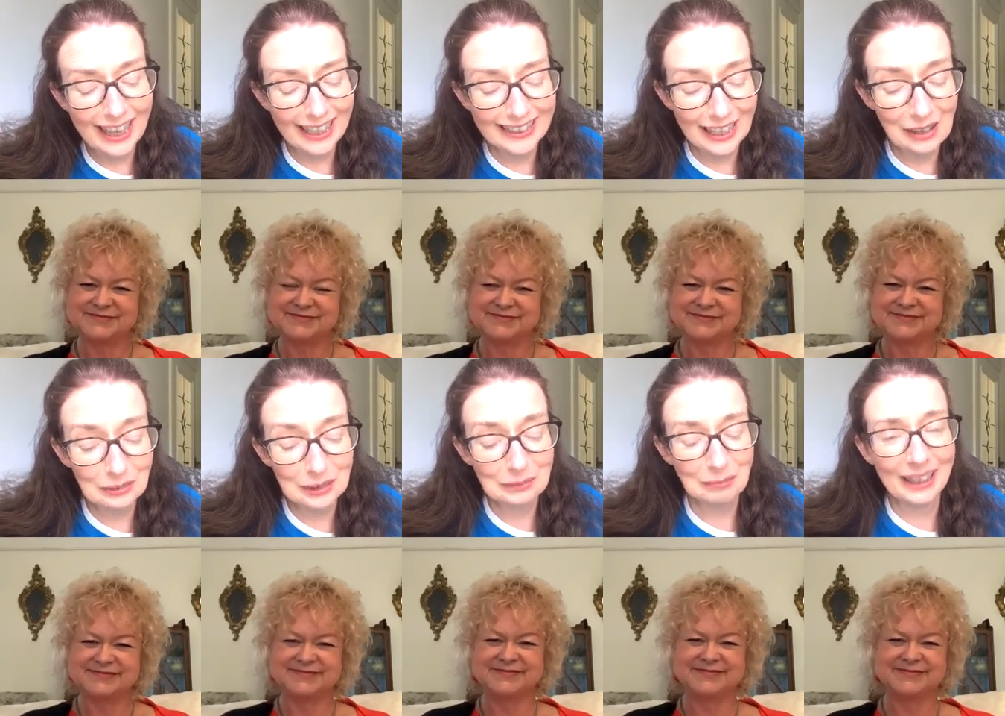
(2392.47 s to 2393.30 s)
Speaker 1: that was
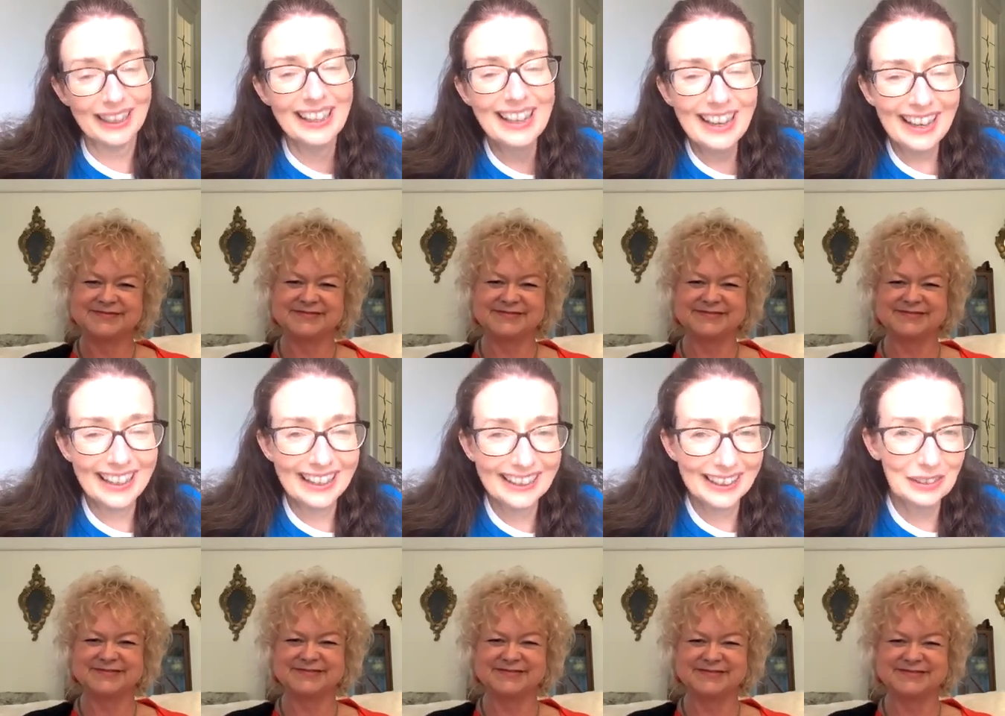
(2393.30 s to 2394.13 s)
my. thing.
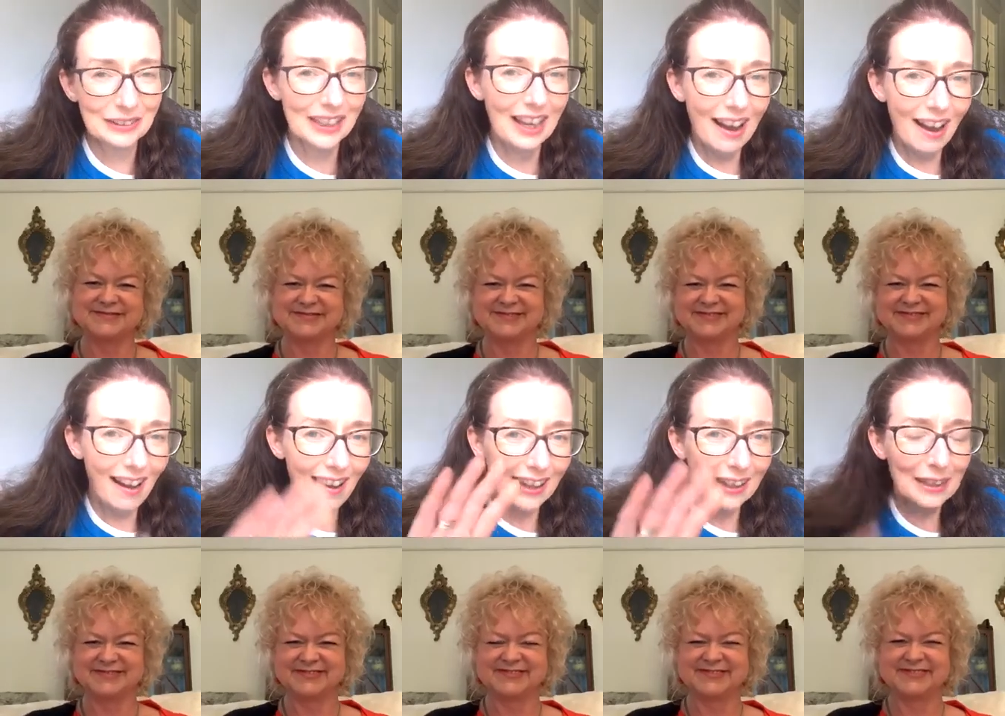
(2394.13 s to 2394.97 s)
Goes hi,
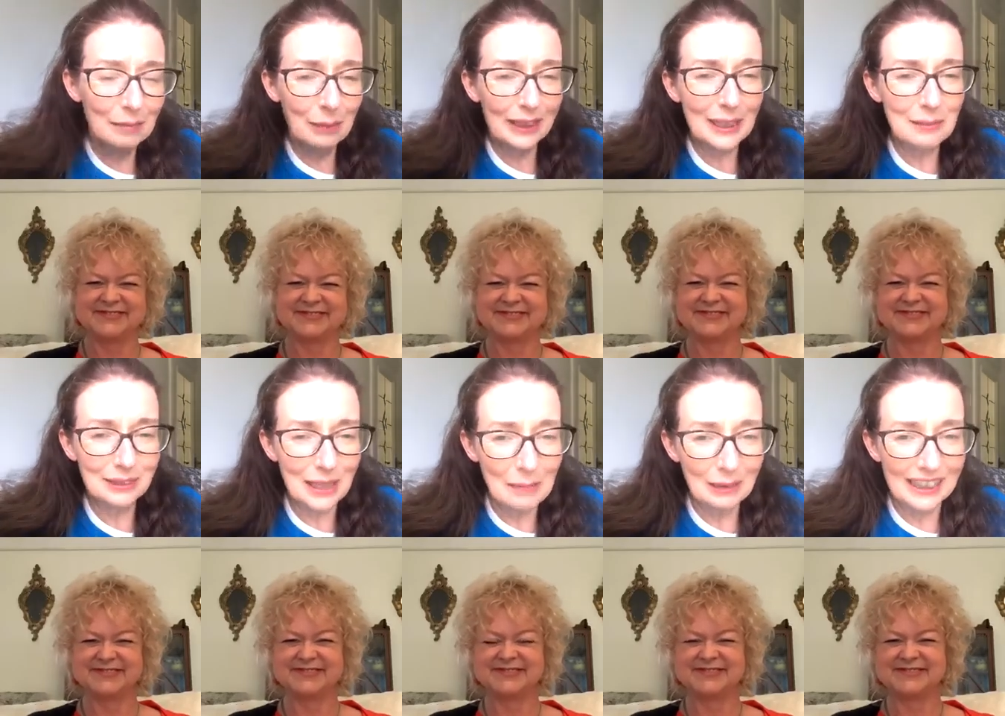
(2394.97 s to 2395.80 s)
my name's
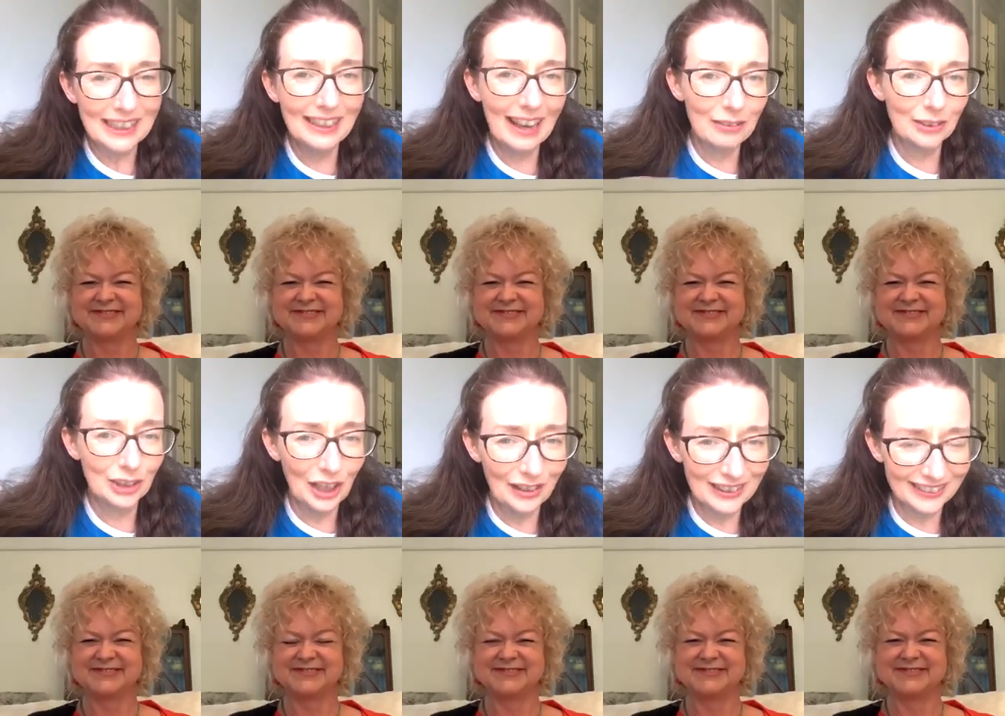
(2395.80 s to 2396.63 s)
Emily. Have a
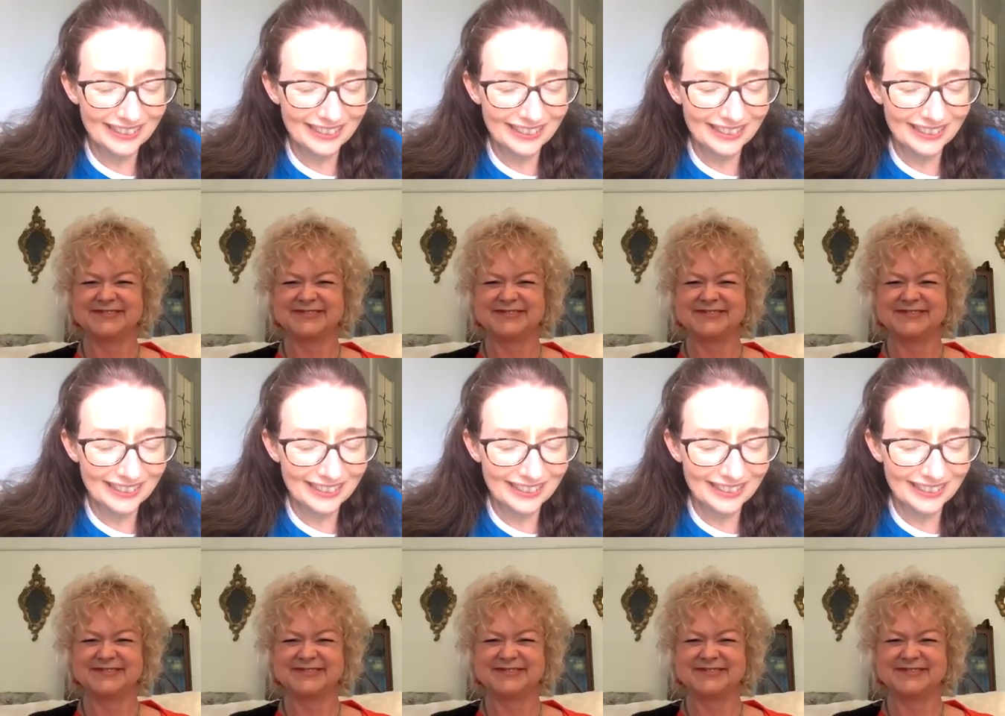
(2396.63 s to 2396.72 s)
chocolate.